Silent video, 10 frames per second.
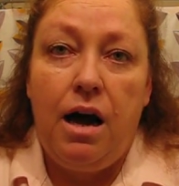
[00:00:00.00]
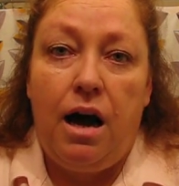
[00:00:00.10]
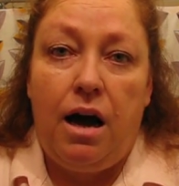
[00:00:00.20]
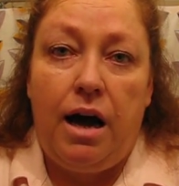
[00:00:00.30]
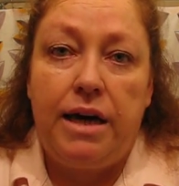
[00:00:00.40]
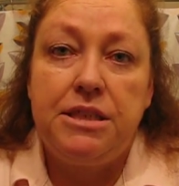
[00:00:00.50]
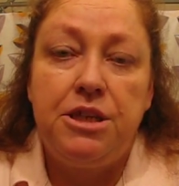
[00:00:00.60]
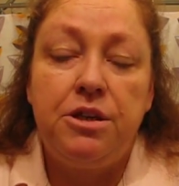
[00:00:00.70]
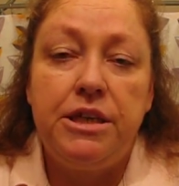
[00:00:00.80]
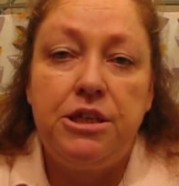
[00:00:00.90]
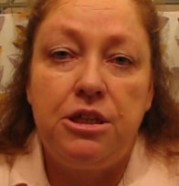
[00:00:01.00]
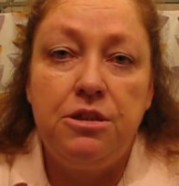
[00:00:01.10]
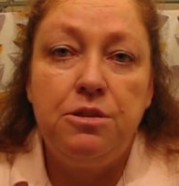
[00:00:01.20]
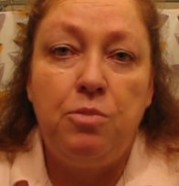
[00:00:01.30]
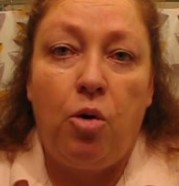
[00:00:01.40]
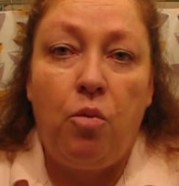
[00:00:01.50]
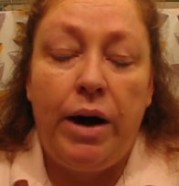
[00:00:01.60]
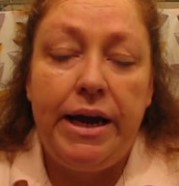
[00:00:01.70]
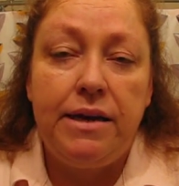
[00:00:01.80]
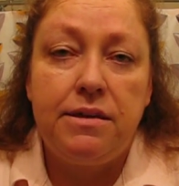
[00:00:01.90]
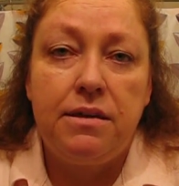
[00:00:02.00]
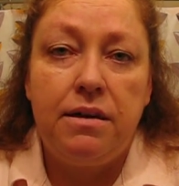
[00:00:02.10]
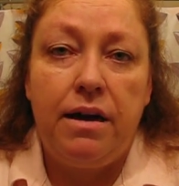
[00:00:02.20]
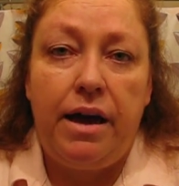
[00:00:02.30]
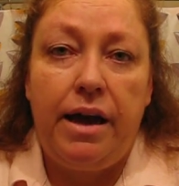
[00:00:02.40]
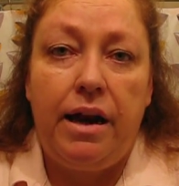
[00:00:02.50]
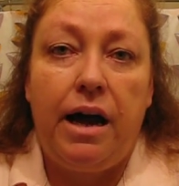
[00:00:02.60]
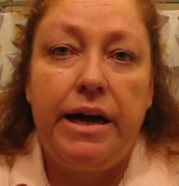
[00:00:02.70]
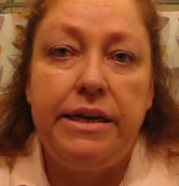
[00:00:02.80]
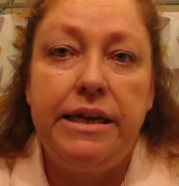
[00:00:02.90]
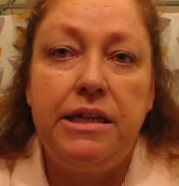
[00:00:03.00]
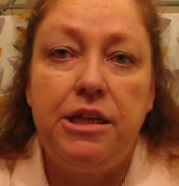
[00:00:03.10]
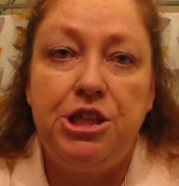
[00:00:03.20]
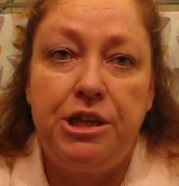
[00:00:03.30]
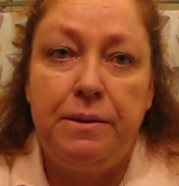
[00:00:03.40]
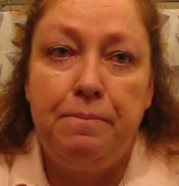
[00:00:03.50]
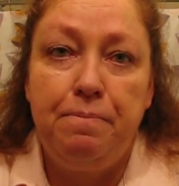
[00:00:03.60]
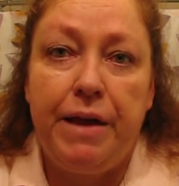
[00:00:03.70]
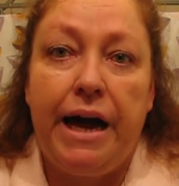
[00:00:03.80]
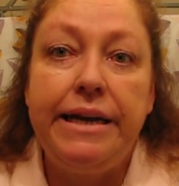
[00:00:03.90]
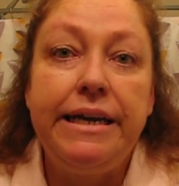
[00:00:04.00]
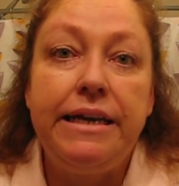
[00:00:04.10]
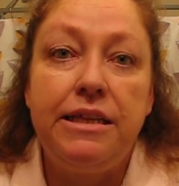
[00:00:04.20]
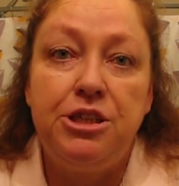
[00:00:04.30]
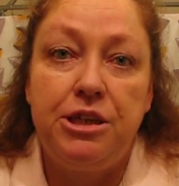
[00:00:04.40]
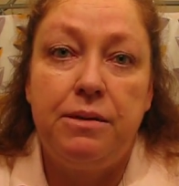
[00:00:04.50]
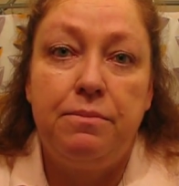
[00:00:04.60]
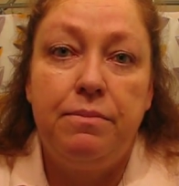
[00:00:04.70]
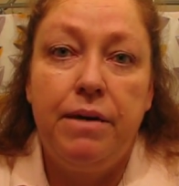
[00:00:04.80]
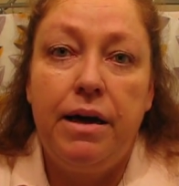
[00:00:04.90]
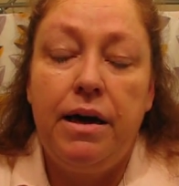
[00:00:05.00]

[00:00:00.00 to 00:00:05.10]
I still need to lose more weight, and I need the gym. I need the gym.